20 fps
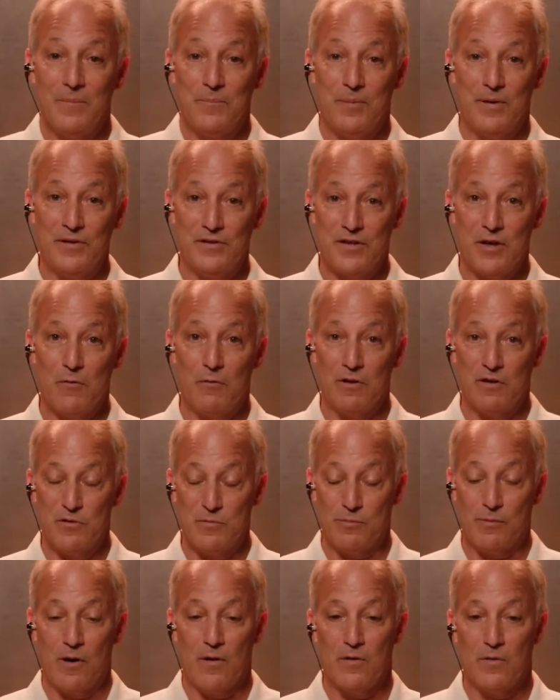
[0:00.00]
Pinto and his
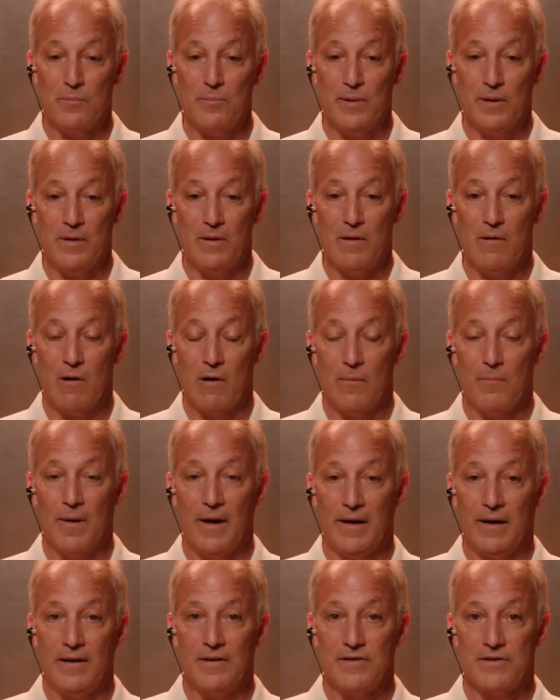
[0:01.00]
brother Billo are
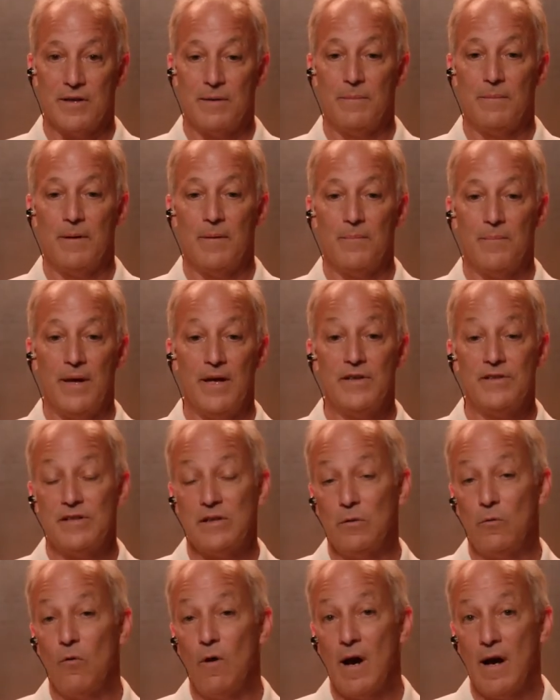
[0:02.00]
making some
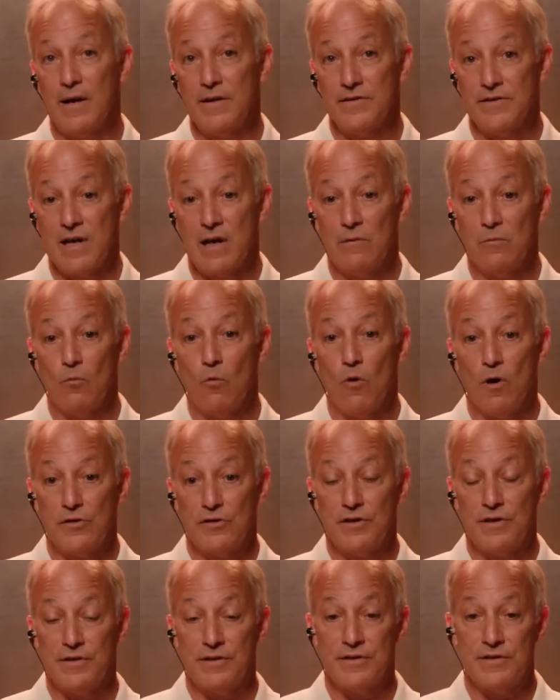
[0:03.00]
amazing wines out in
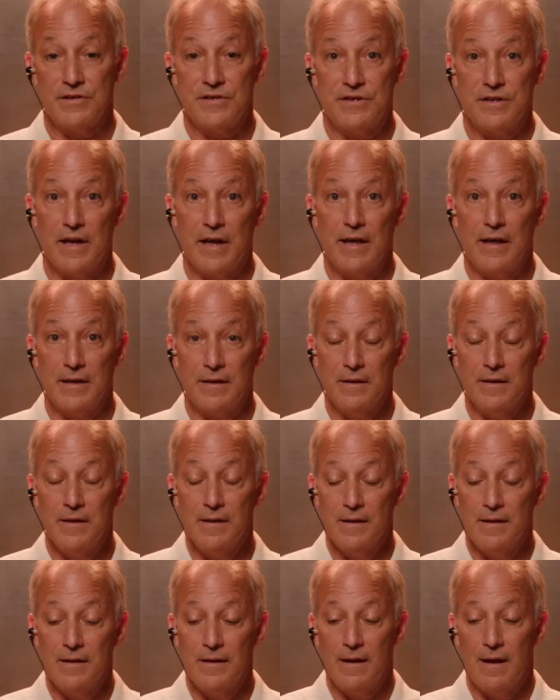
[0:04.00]
Washington State.
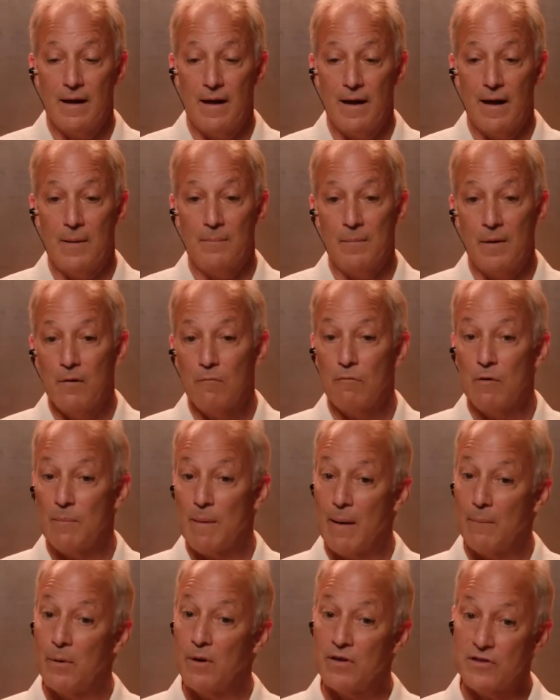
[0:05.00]

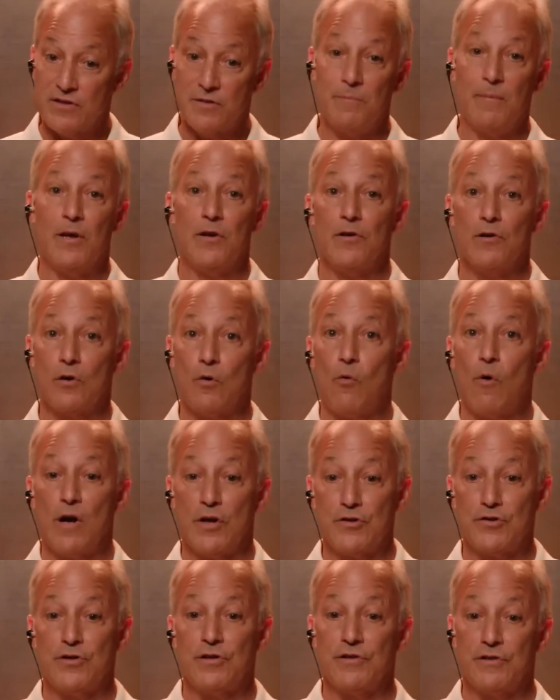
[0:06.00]
Remember to submit your
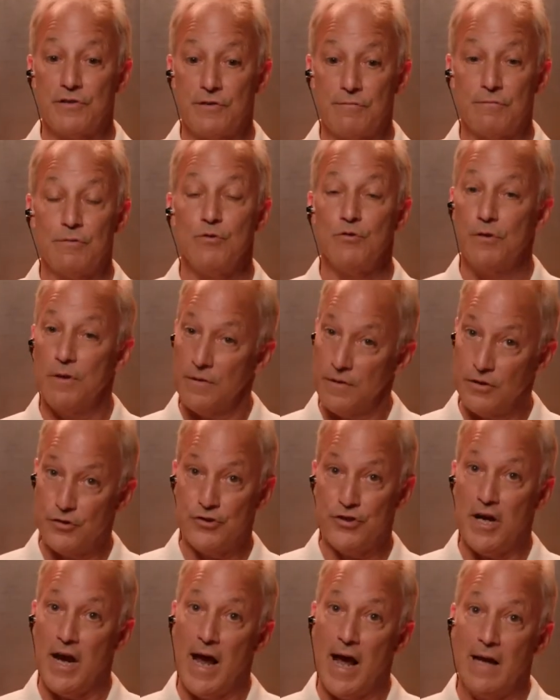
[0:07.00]
questions through the
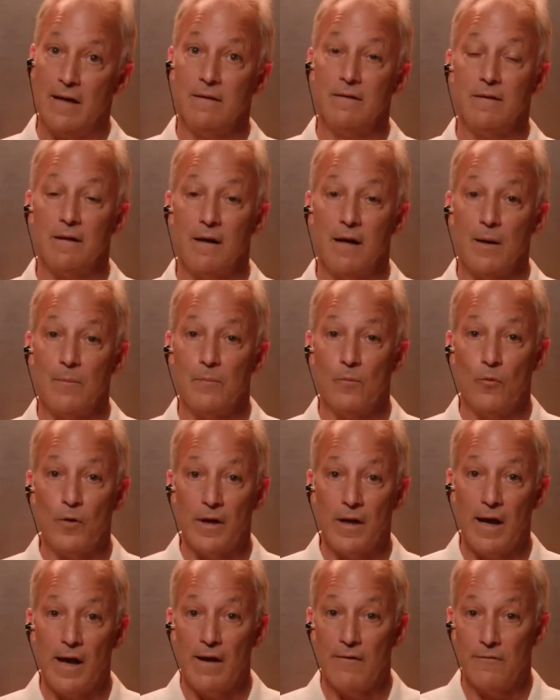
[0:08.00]
chat.
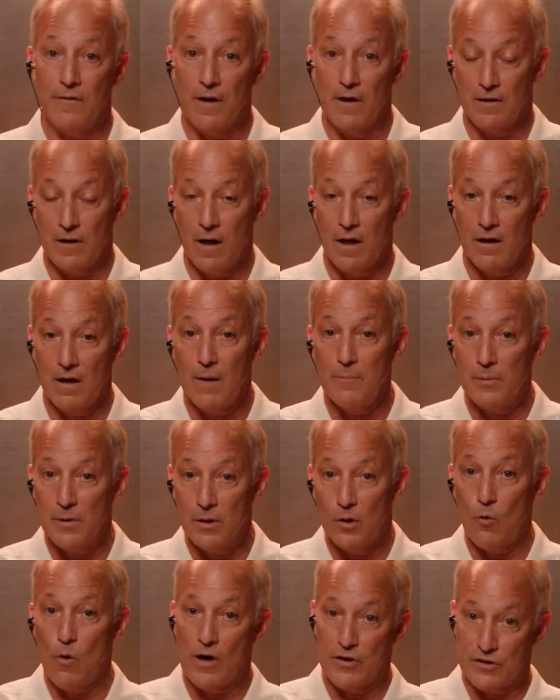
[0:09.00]
We have a couple
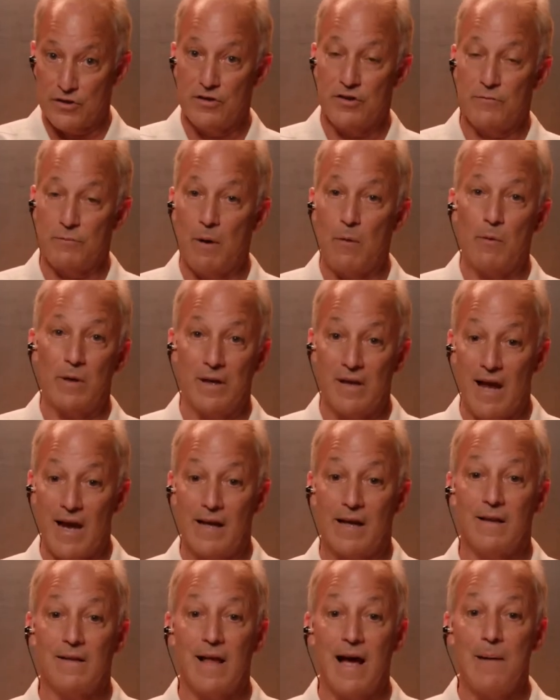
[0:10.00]
of questions, but we'd
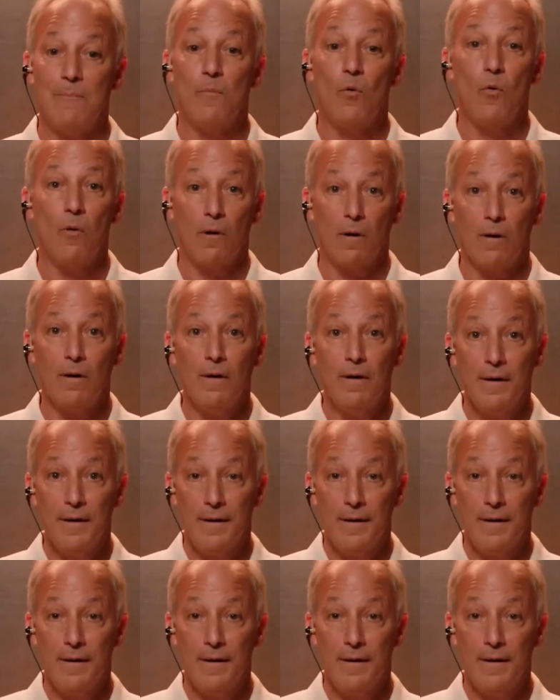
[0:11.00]
like a lot more.